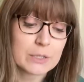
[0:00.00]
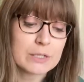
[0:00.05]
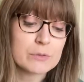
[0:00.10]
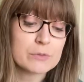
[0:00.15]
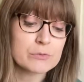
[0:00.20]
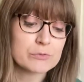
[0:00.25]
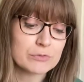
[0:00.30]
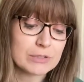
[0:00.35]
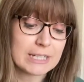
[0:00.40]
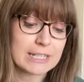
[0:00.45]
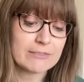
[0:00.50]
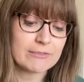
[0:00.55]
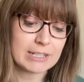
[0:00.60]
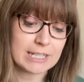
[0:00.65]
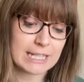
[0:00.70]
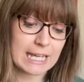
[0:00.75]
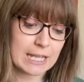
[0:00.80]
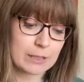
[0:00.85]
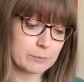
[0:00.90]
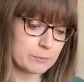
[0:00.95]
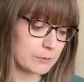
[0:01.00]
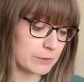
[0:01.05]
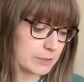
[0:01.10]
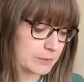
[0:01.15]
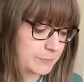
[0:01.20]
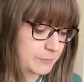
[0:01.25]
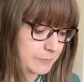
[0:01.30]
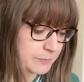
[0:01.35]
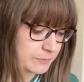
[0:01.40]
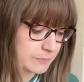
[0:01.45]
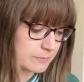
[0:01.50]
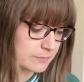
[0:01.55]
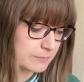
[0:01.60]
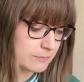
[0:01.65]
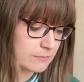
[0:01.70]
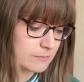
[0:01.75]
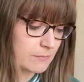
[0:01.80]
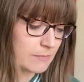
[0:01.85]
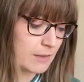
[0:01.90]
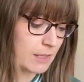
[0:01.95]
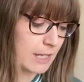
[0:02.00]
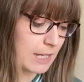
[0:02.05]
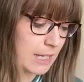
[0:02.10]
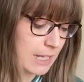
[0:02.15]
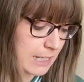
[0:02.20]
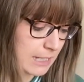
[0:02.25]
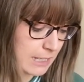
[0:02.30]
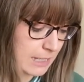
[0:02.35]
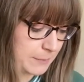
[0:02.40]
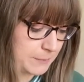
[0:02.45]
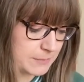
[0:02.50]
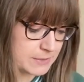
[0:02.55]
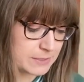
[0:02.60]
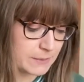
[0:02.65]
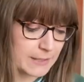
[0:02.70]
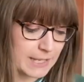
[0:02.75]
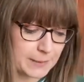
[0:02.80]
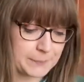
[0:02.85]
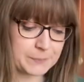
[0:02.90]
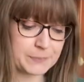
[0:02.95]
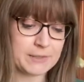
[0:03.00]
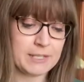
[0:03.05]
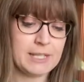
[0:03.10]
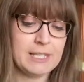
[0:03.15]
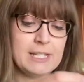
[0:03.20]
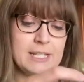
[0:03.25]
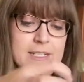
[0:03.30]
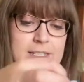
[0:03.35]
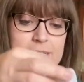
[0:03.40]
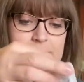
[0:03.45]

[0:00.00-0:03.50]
It was really helpful. So yeah, so